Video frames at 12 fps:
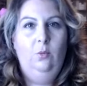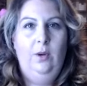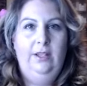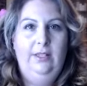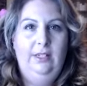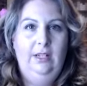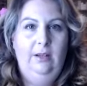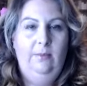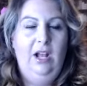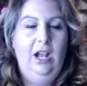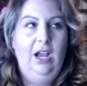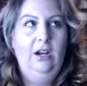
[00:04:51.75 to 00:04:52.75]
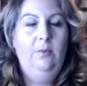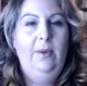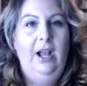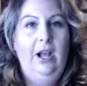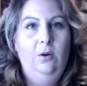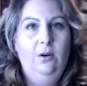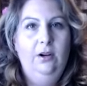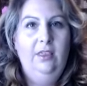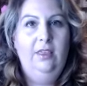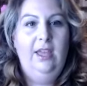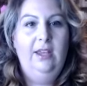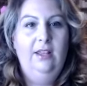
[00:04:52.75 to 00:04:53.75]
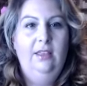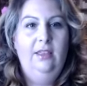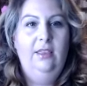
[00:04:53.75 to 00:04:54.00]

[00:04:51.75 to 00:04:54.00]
wisdom, a higher power that